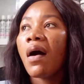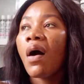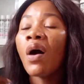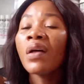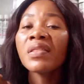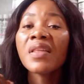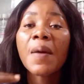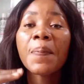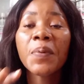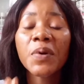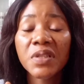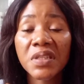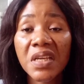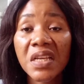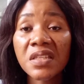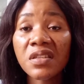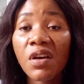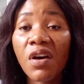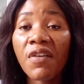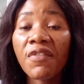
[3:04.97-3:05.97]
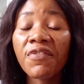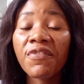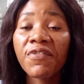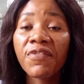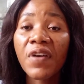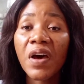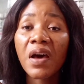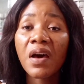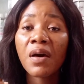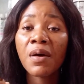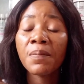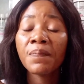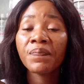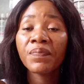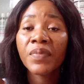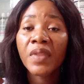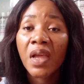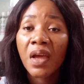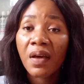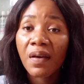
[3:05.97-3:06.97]
On that process of
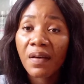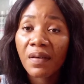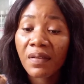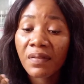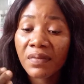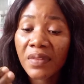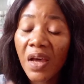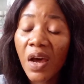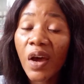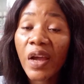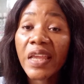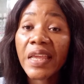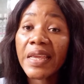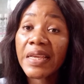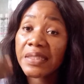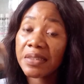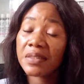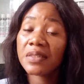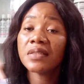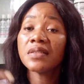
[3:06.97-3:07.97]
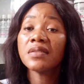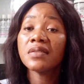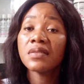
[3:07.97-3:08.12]
um, the heat